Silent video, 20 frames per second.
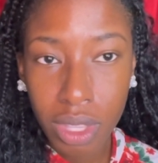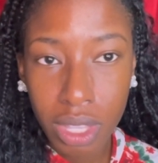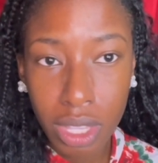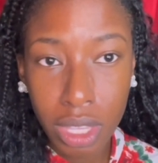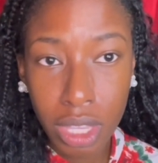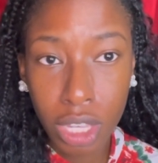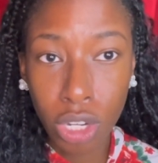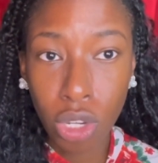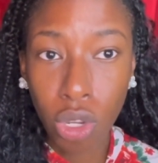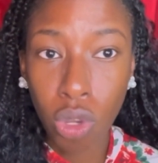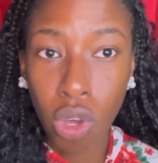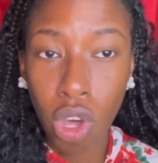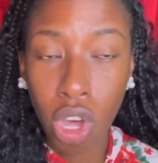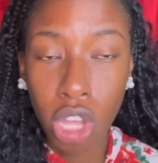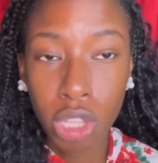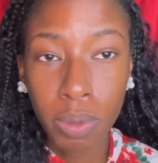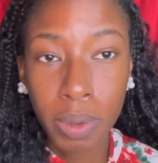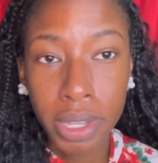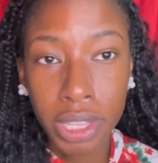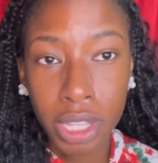they didn't go
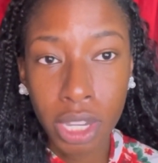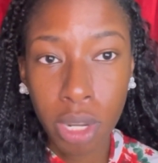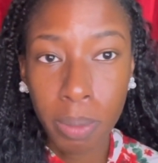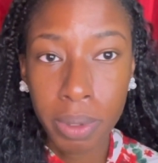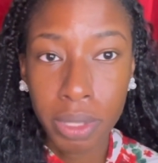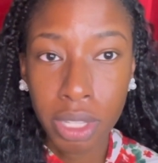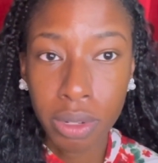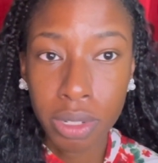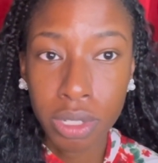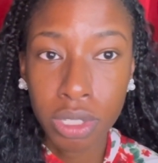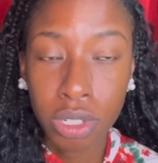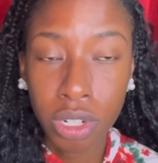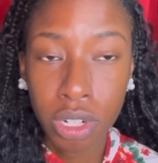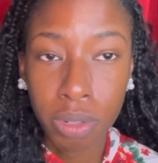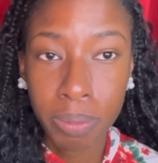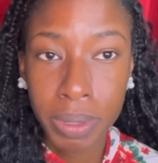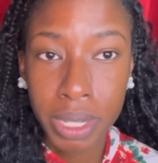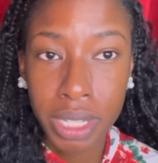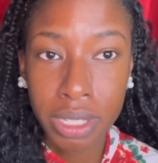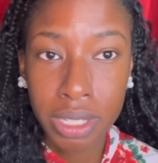all the way there, but there were
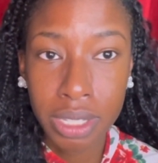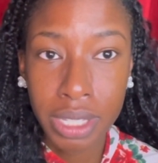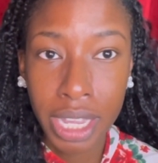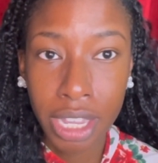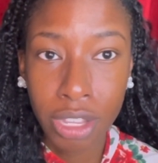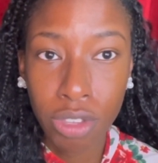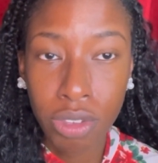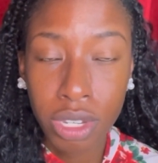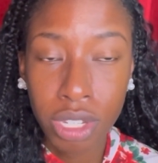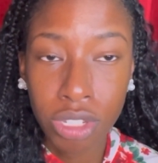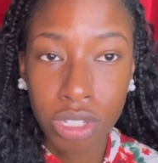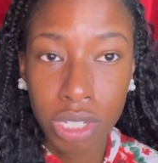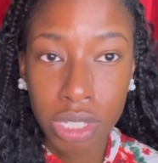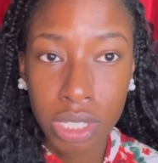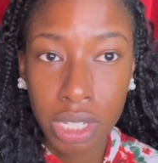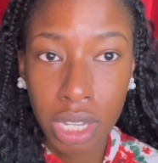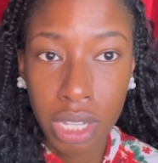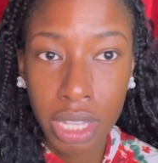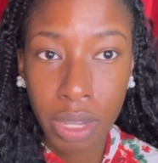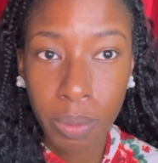certain pieces that you could just tell,